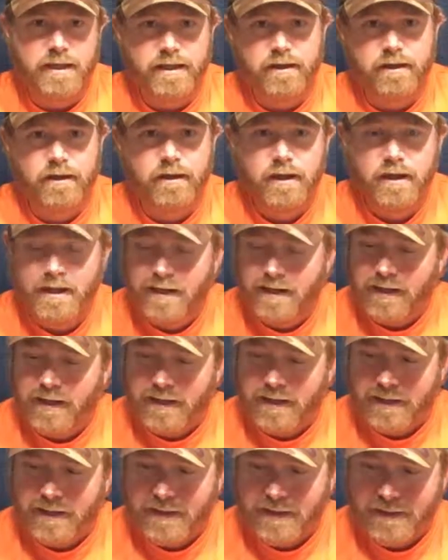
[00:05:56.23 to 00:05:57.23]
leader
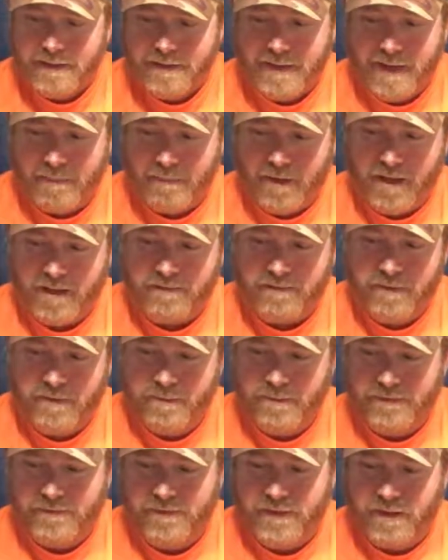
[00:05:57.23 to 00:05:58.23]
that
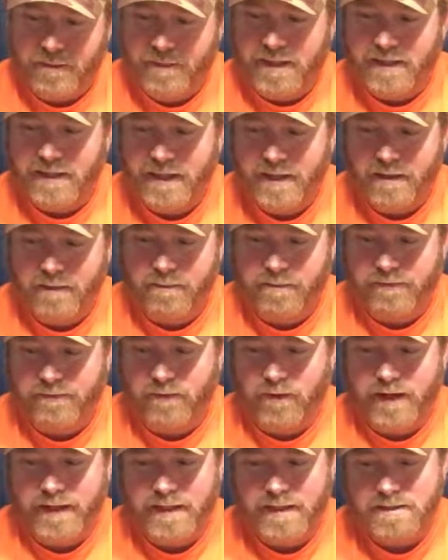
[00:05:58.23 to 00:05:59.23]
monofilament leader
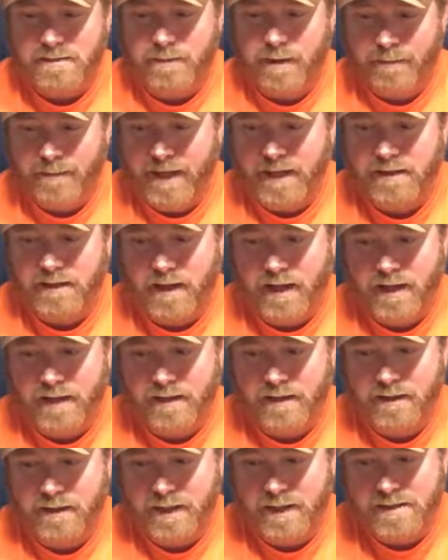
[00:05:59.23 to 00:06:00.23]
before I get to my main line
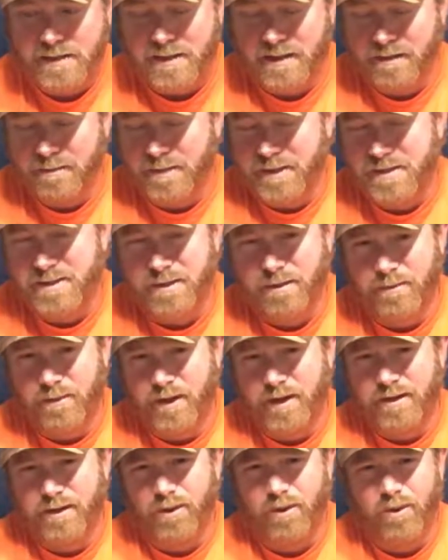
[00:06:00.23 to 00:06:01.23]
is going to be somewhere
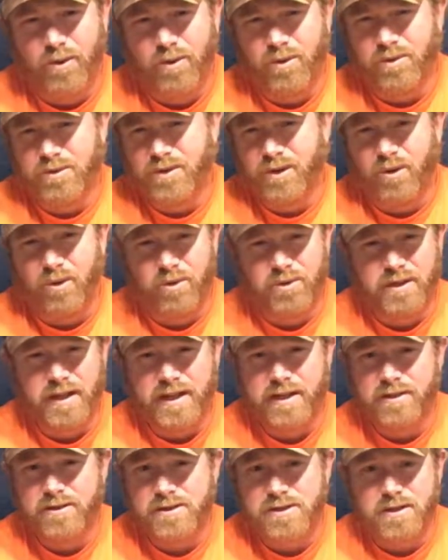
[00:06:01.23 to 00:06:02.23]
in the whole the whole
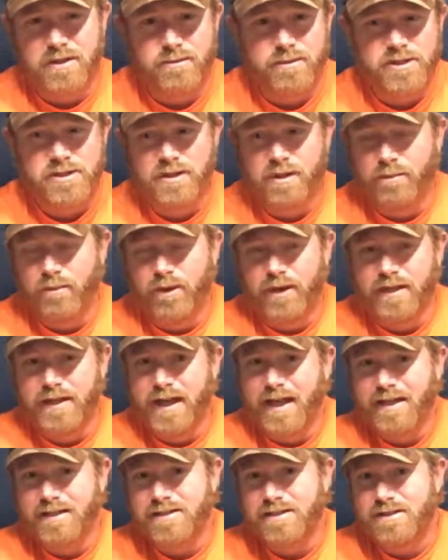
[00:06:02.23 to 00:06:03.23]
leader is going to be somewhere in
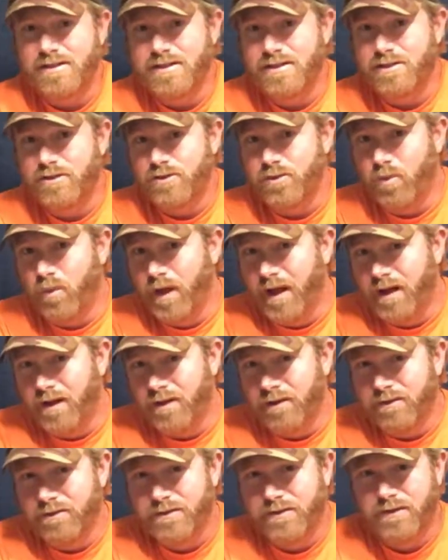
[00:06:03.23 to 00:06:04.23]
that
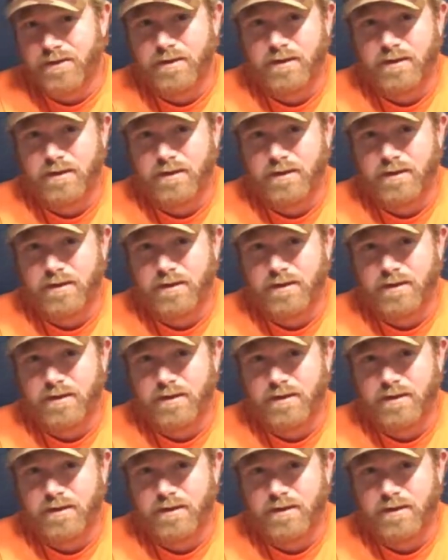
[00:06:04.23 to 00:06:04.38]
12